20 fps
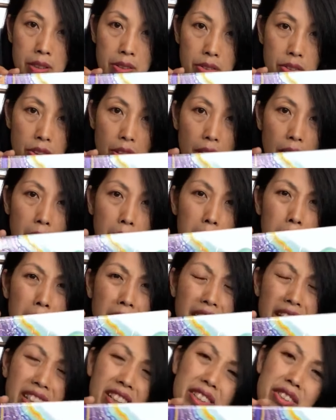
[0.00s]

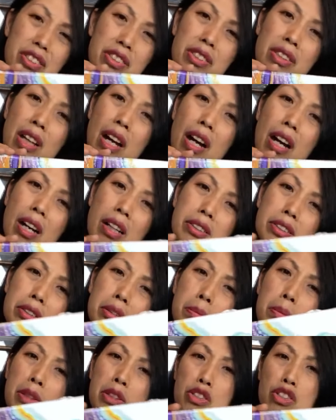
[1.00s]
So it is not
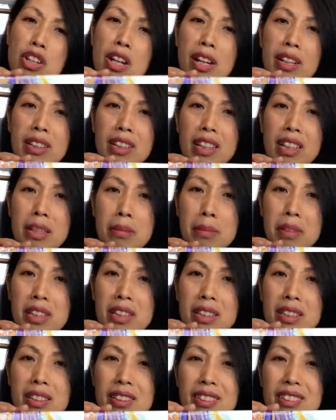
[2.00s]
super shiny,
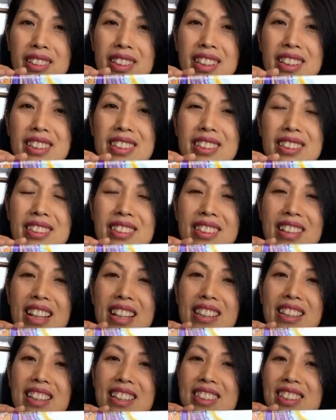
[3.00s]
but it
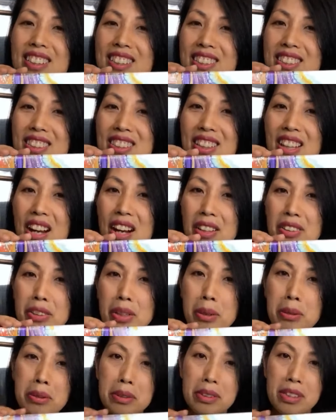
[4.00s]
at least is not
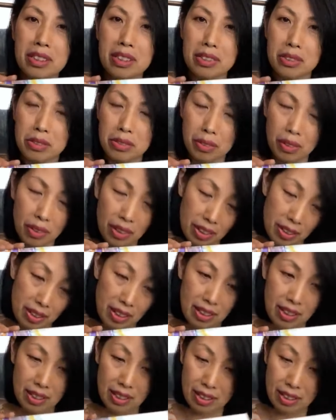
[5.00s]
totally destroyed.